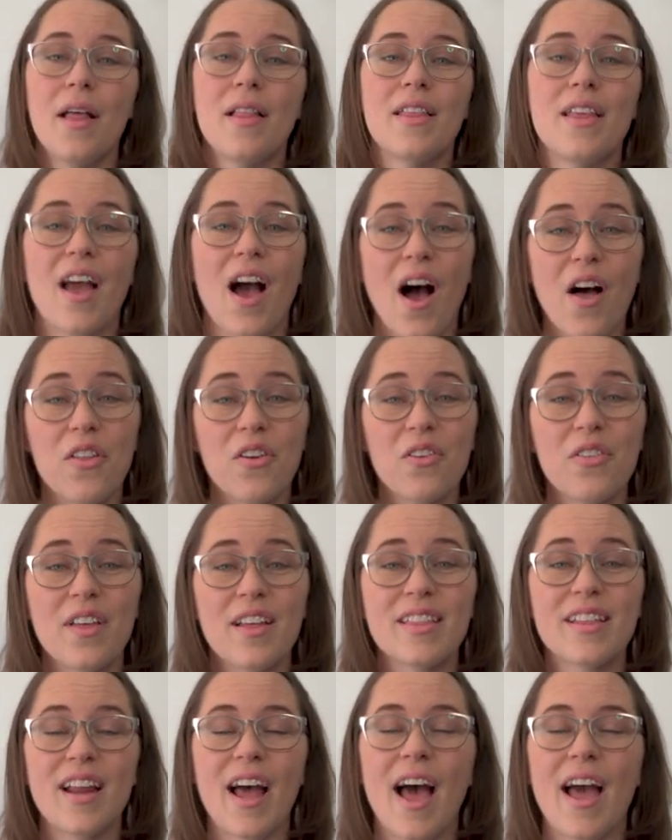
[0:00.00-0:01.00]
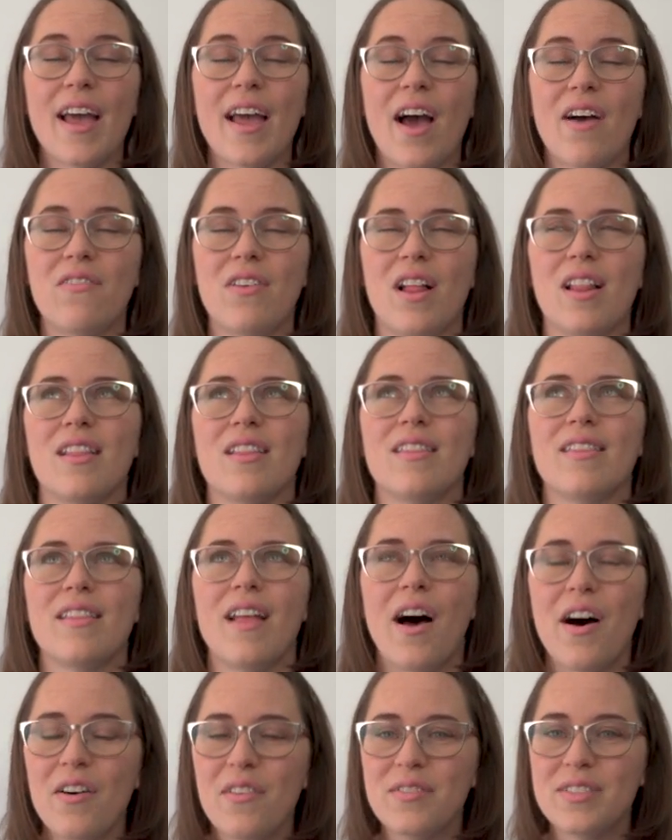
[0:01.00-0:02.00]
The other thing that I have
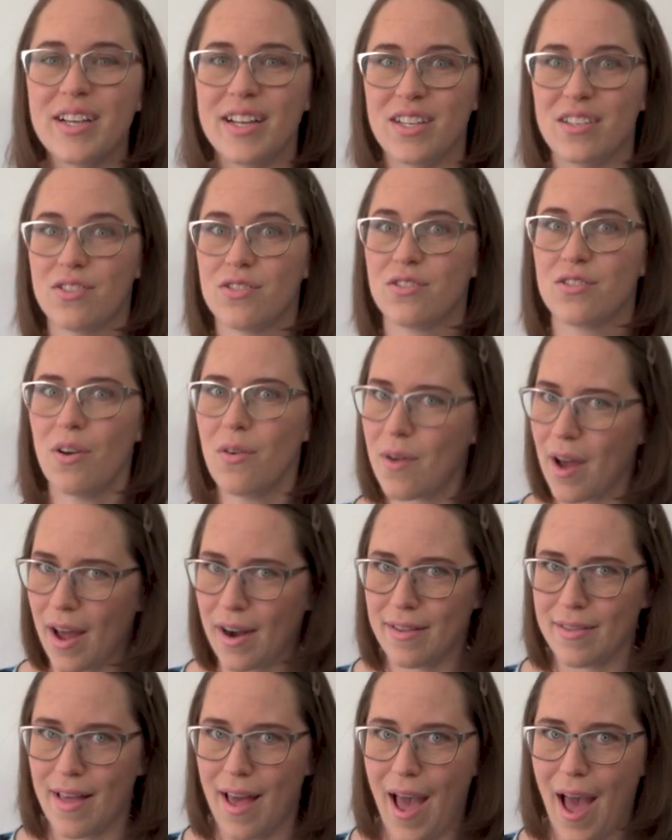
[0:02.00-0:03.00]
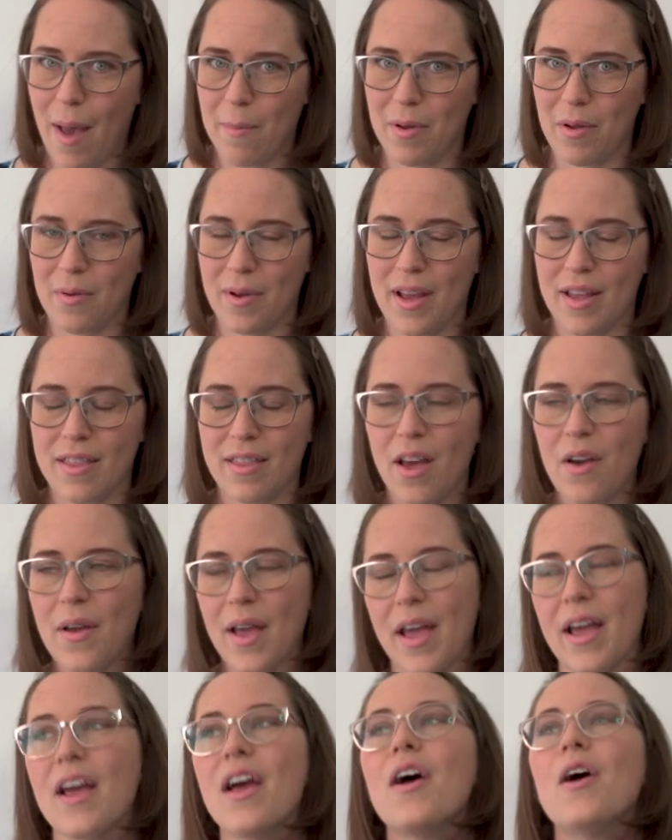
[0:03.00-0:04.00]
loved and so gotten in the habit with,
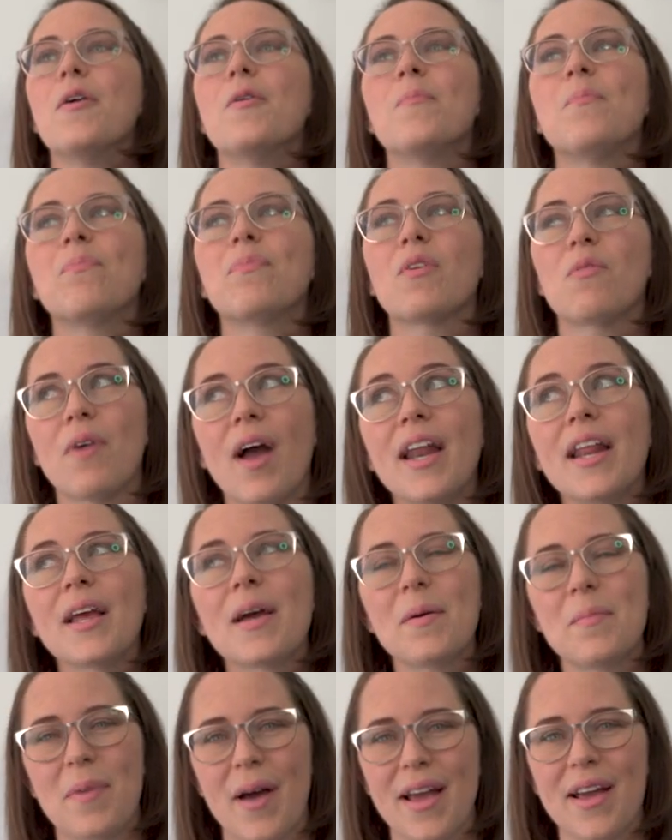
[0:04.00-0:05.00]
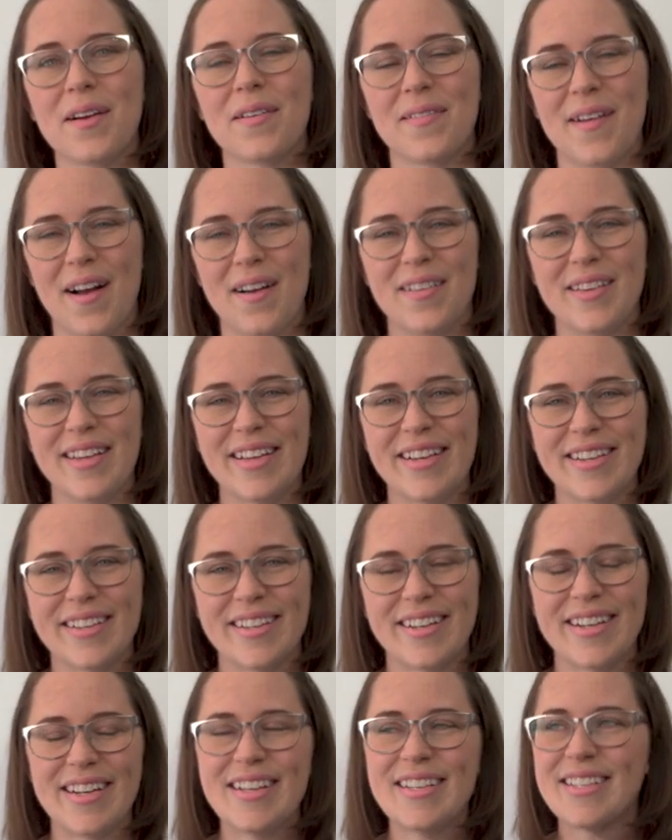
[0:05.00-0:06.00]
okay, riding a bike around
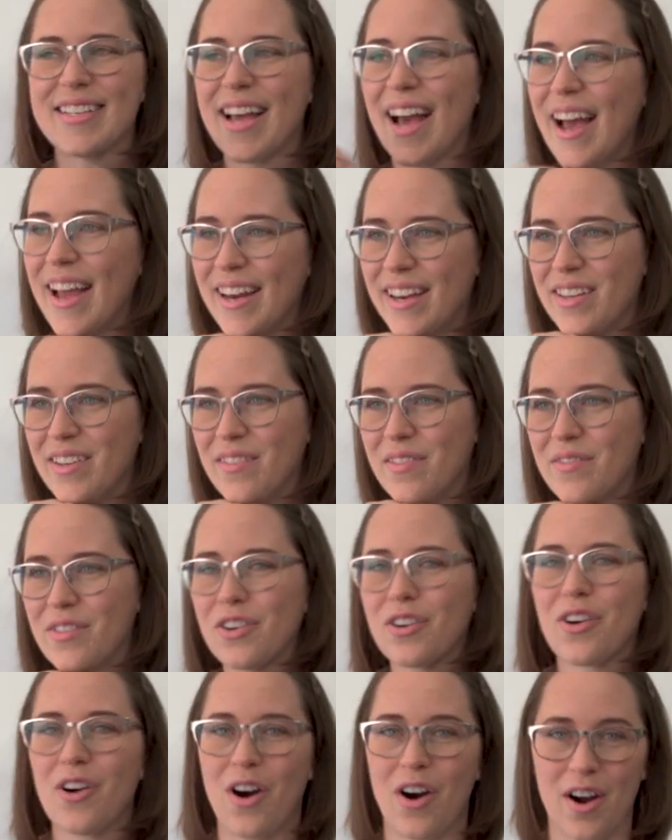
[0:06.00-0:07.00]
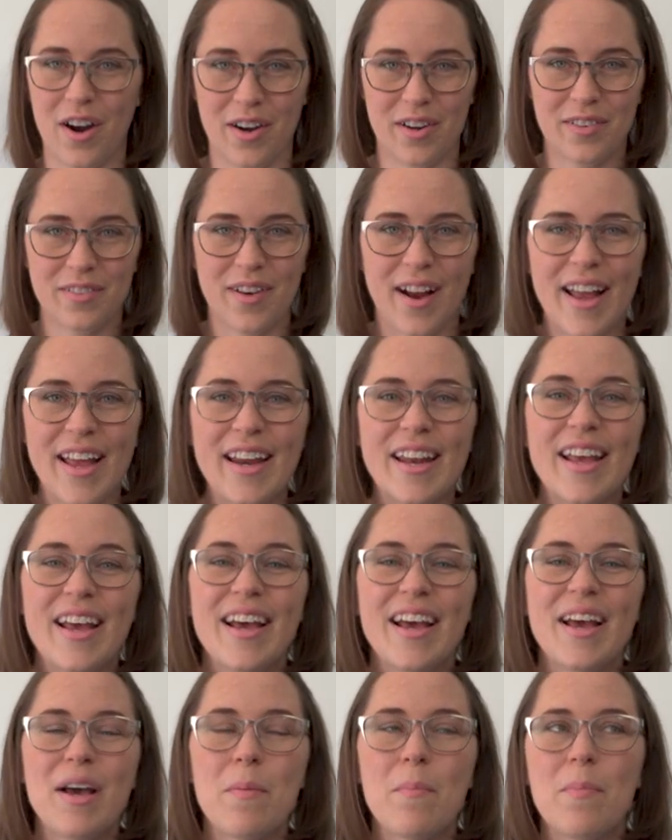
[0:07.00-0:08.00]
here is kind of your car, right?
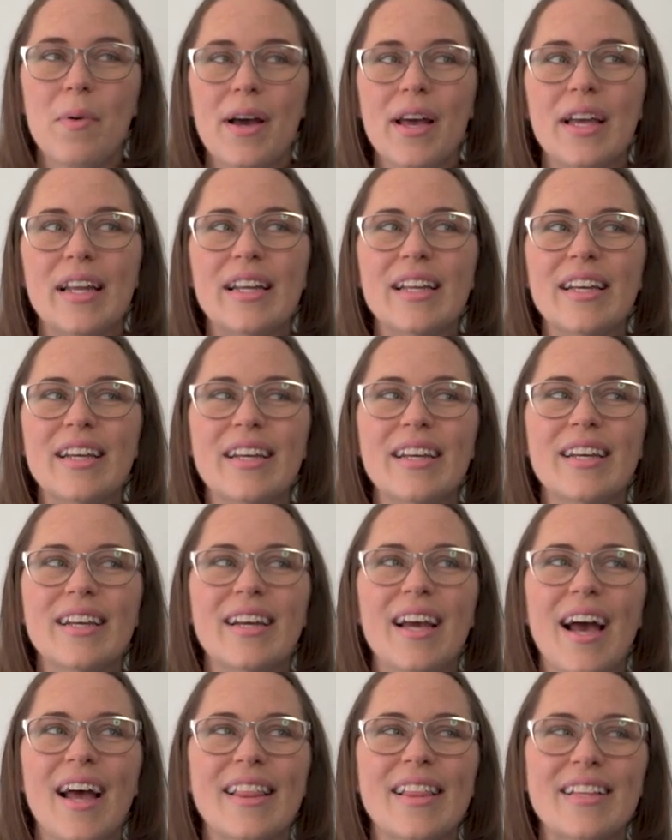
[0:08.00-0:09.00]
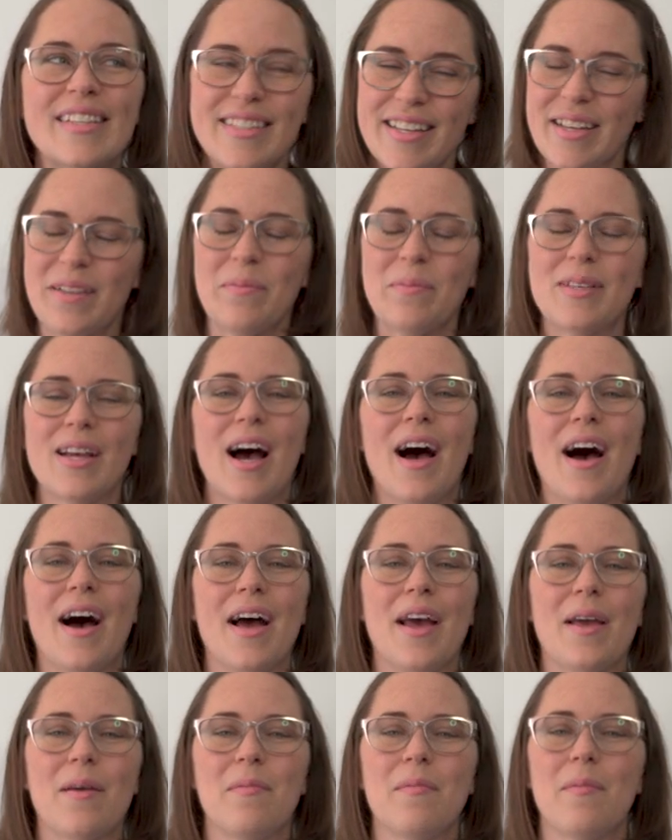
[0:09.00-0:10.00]
But at the same
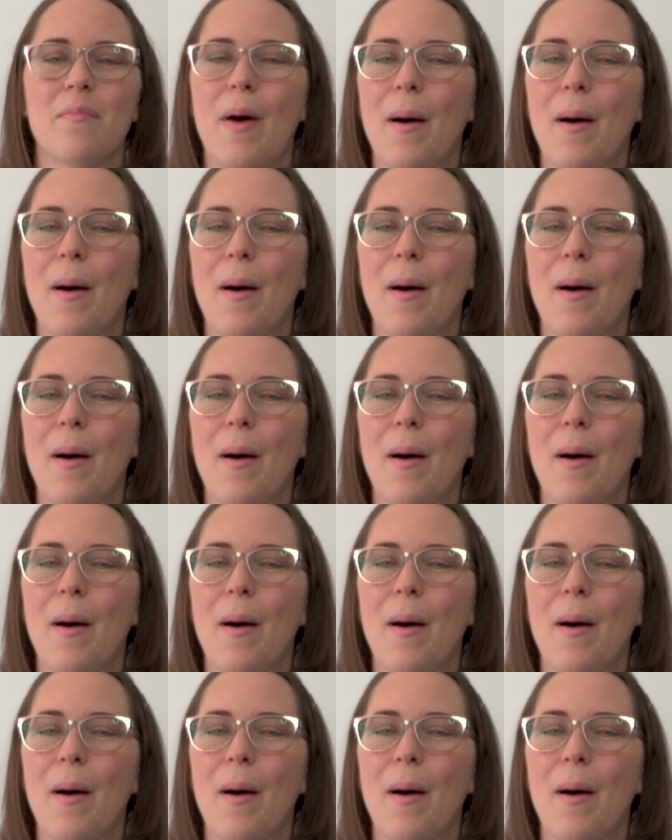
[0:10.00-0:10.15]
time,